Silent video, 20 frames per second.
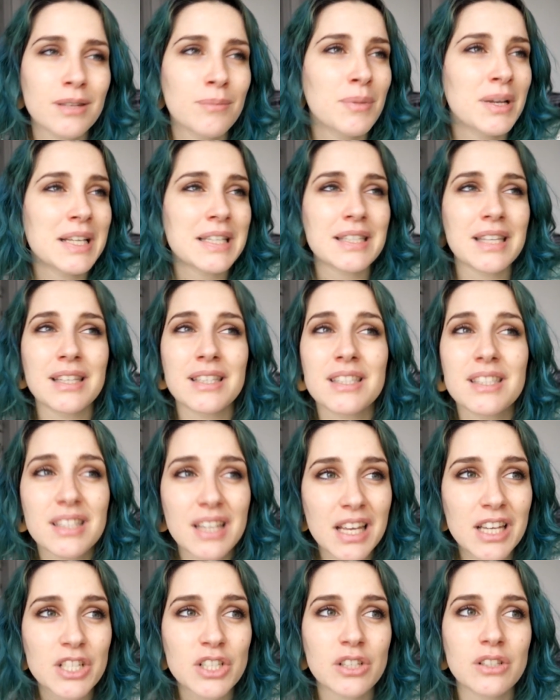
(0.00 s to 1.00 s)
so many
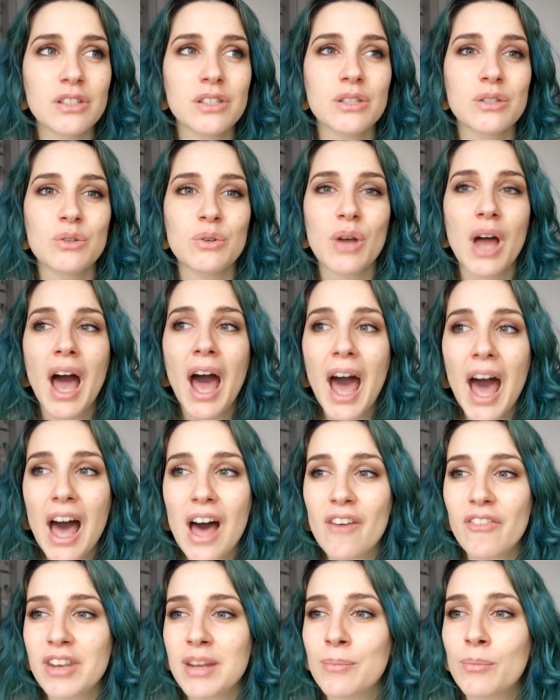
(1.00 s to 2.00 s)
sensations to
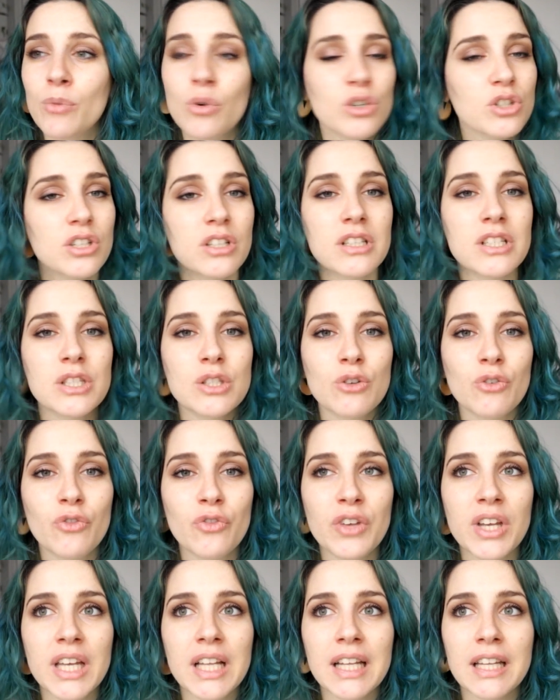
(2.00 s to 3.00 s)
have and emotions to
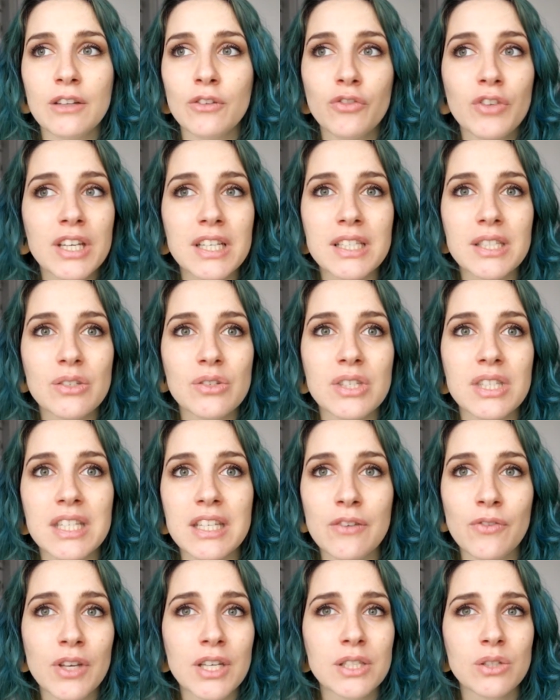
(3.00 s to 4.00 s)
feel and things to
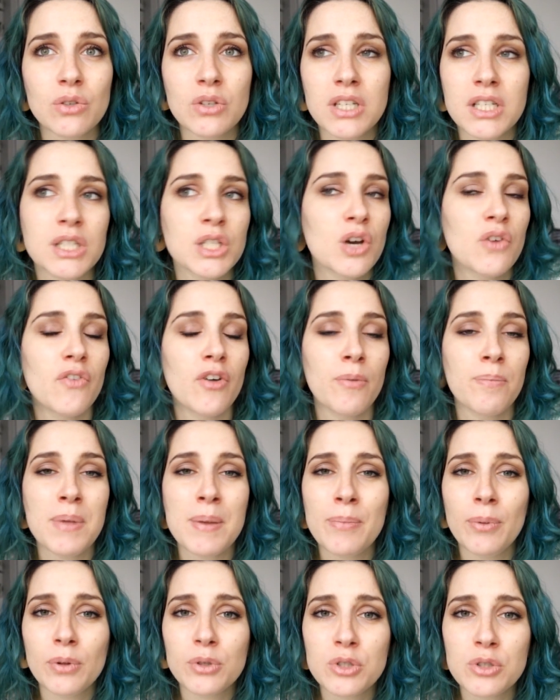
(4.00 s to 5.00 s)
see, things to discover,
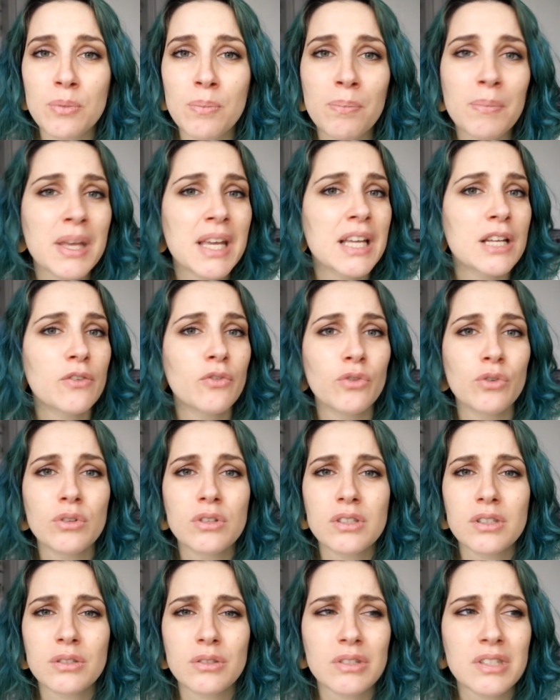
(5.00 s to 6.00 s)
people to meet,
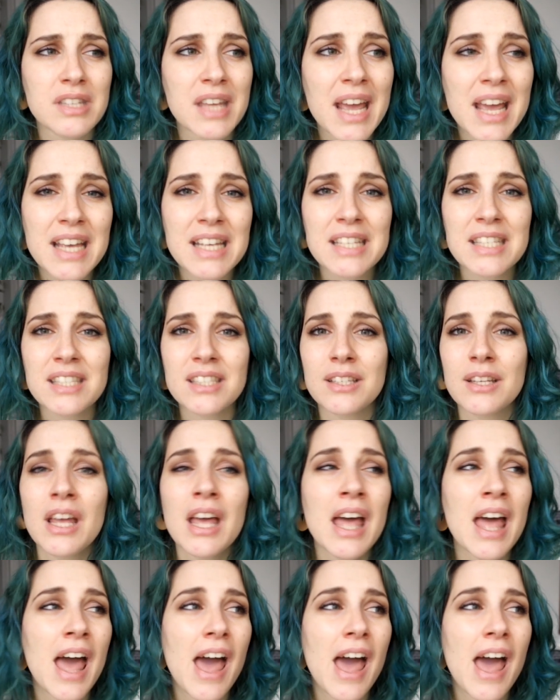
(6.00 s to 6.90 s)
foods to taste,